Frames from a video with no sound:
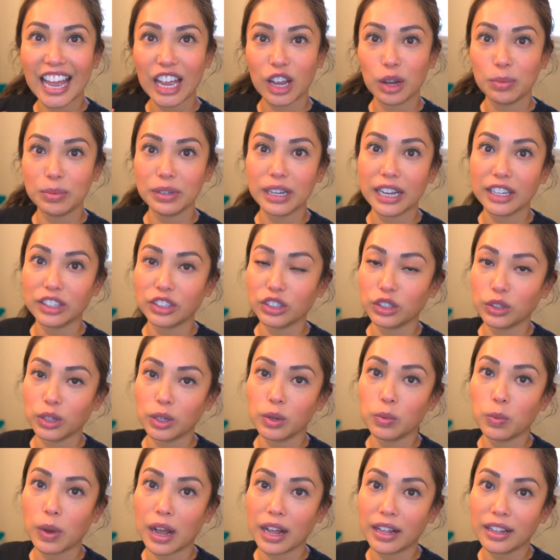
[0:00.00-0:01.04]
hope you guys are
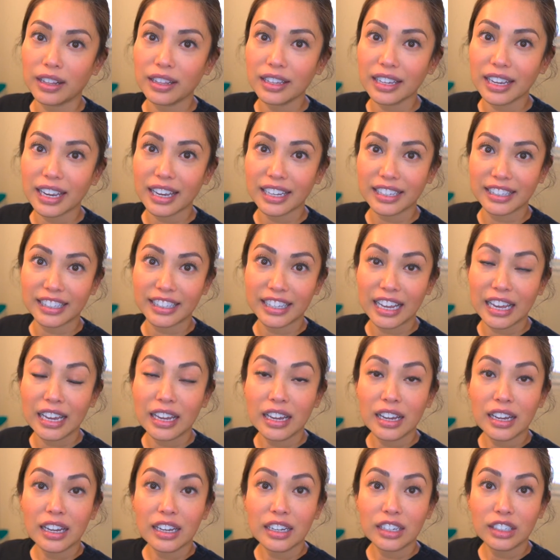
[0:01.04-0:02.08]
doing well. It's
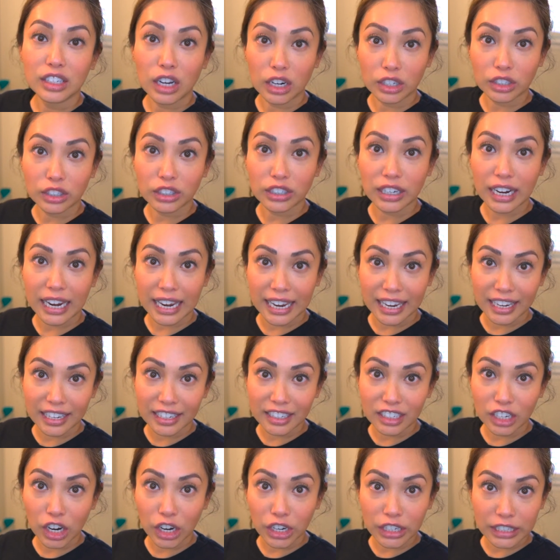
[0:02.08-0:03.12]
Dr.
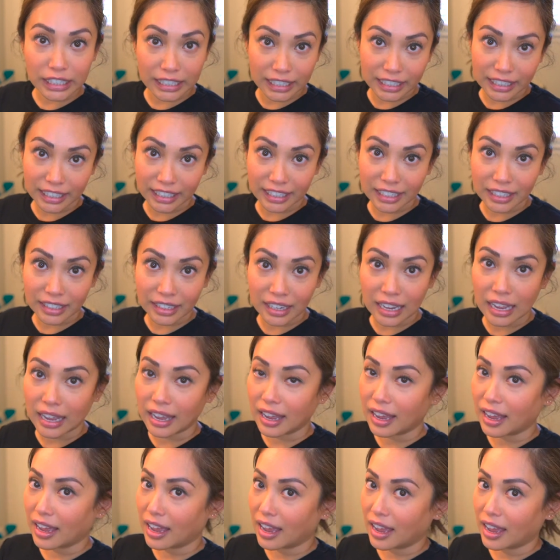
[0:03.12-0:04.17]
Ann Cartini,
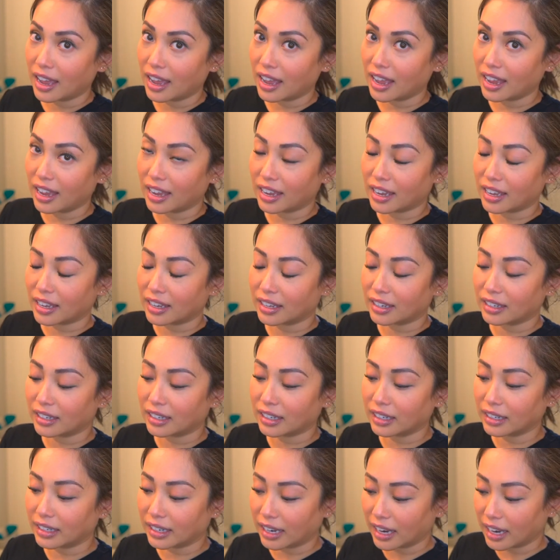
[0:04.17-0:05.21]
and
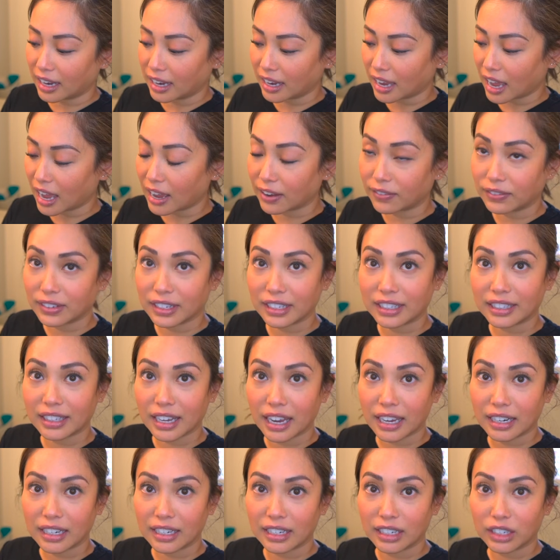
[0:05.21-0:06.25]
today I've
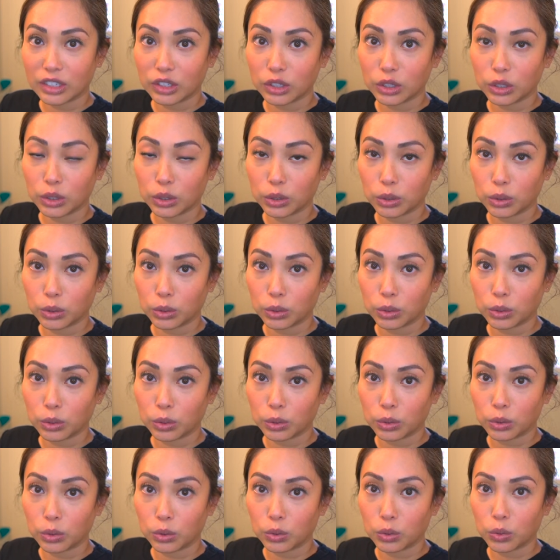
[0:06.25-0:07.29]
decided
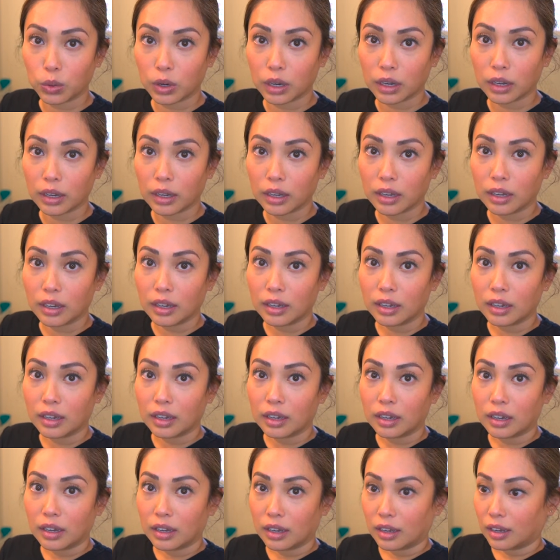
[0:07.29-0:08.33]
to
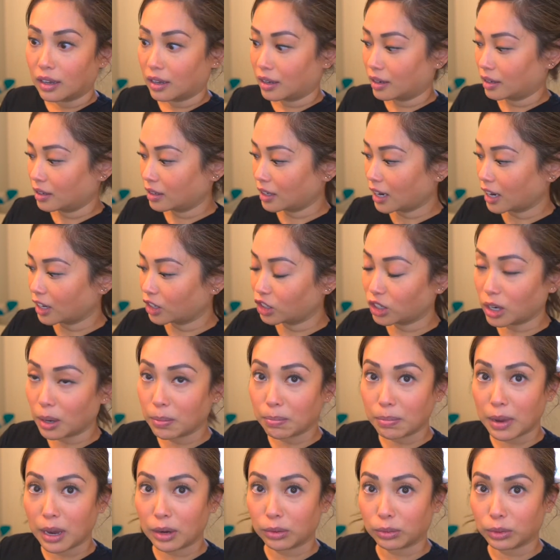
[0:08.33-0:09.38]
touch
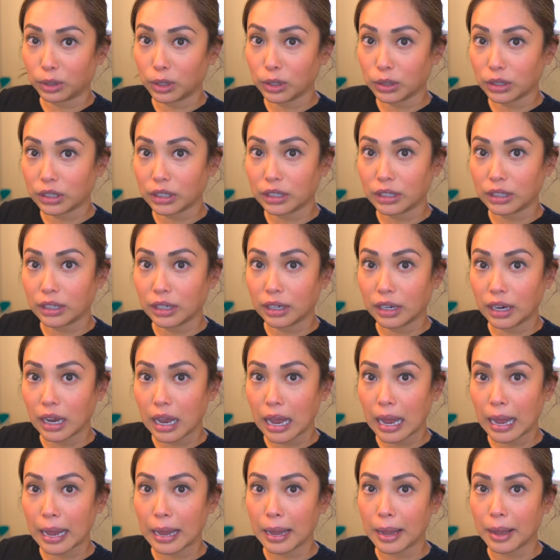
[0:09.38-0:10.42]
up my roots.
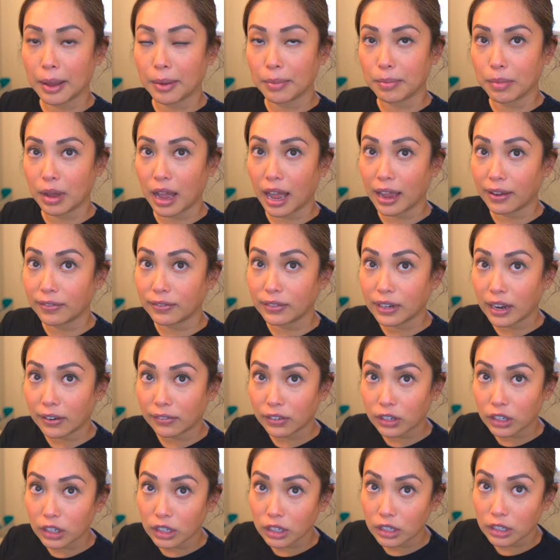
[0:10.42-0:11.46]
I've
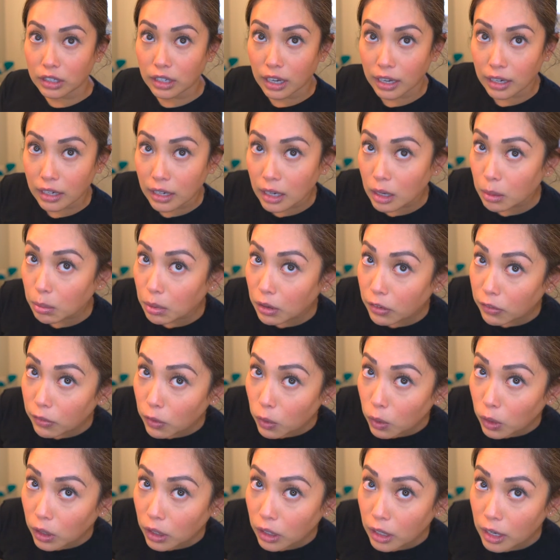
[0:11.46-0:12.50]
never done it
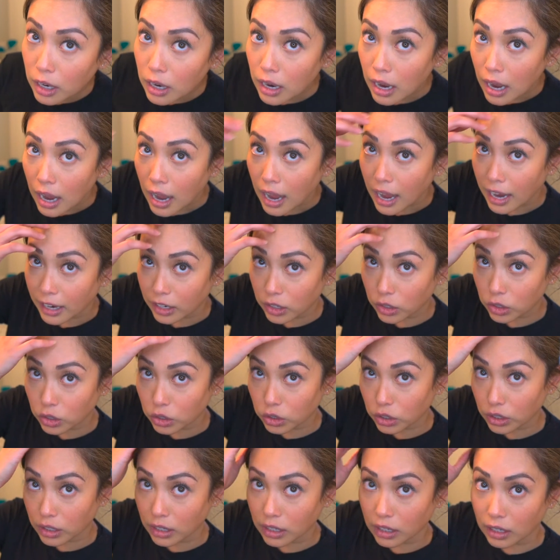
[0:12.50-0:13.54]
before. I
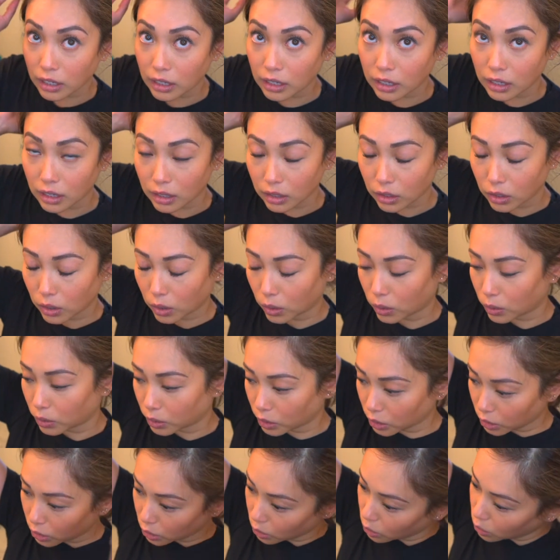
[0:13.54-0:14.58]
usually go
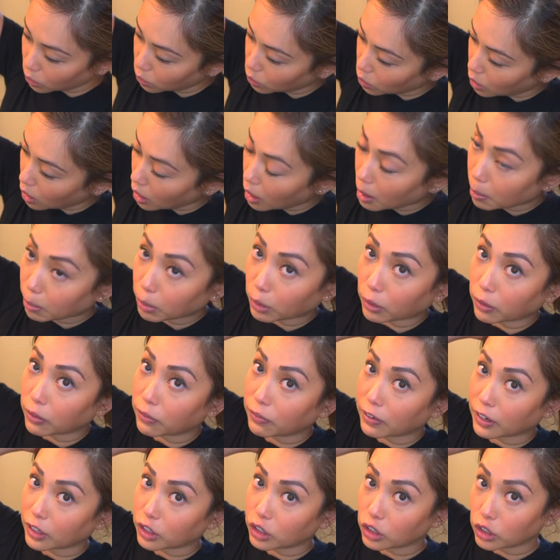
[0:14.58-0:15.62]
to a
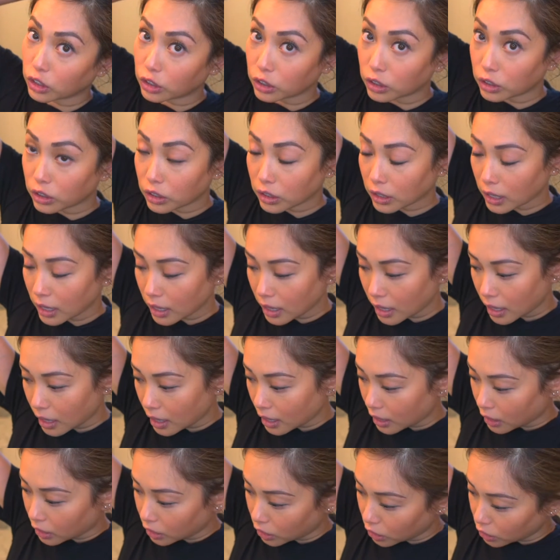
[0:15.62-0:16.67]
professional
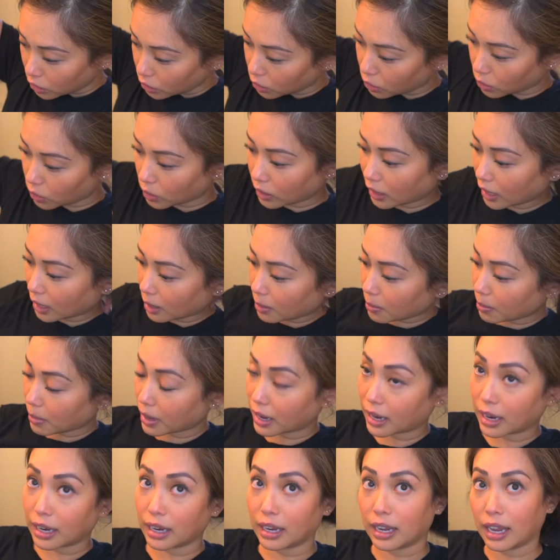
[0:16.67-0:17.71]
to get
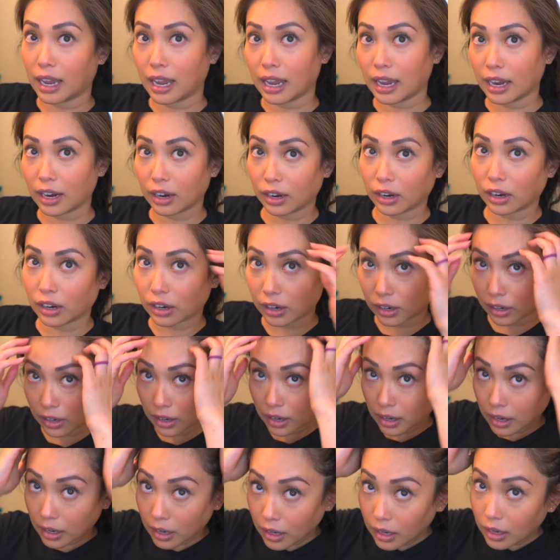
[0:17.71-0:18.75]
my
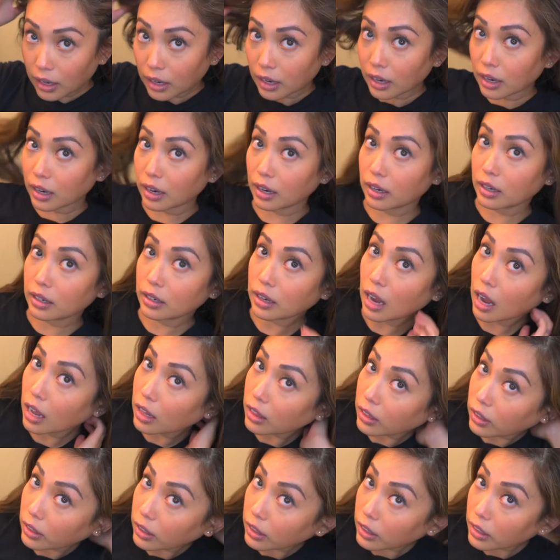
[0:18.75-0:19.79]
hair
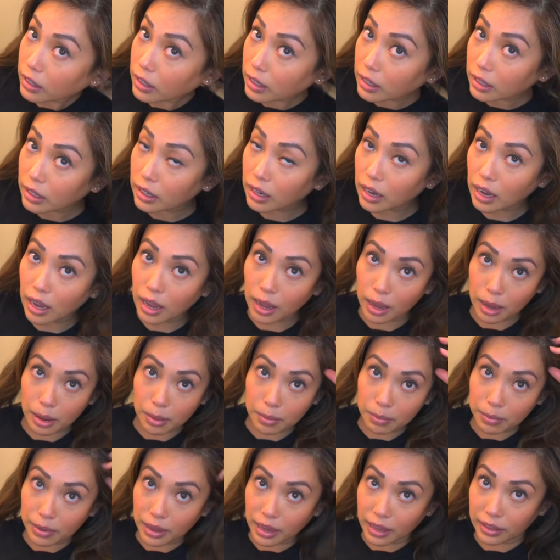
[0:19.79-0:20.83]
colored,
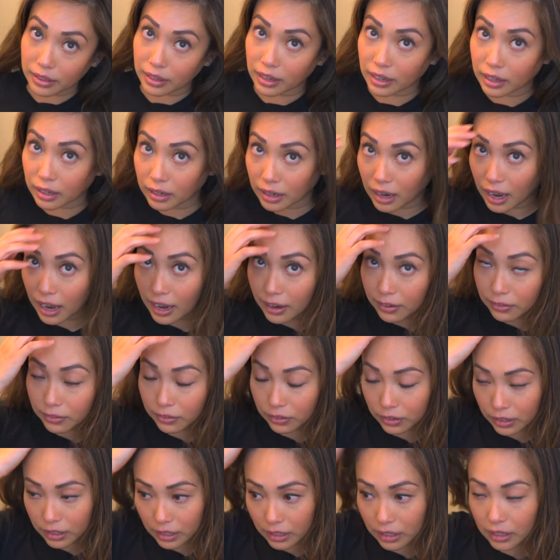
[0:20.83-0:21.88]
and then
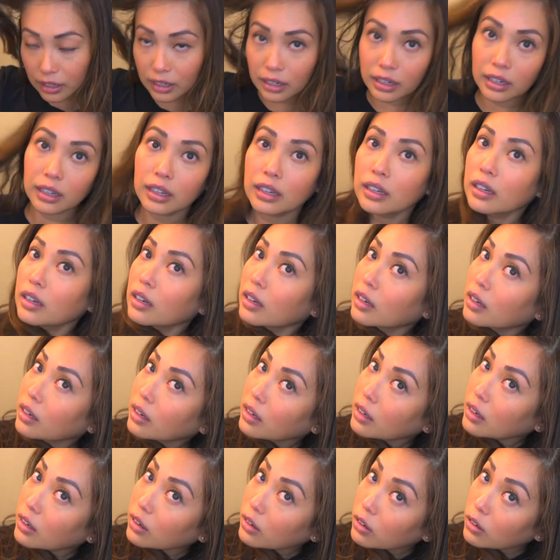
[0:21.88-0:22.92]
every
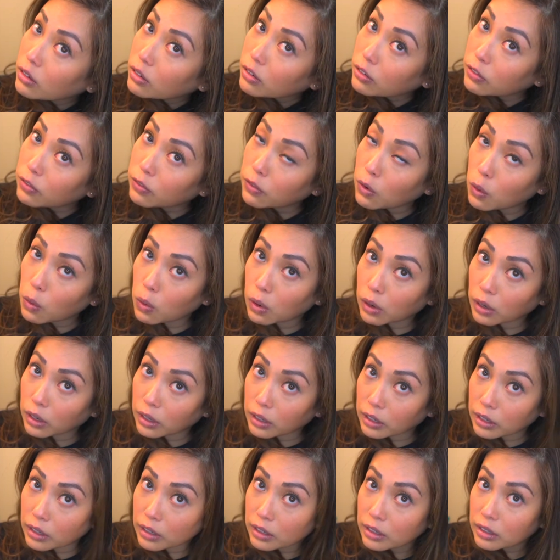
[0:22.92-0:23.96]

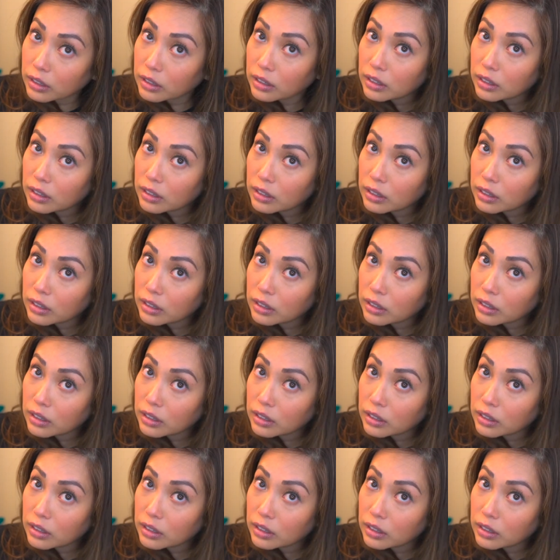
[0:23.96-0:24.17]
4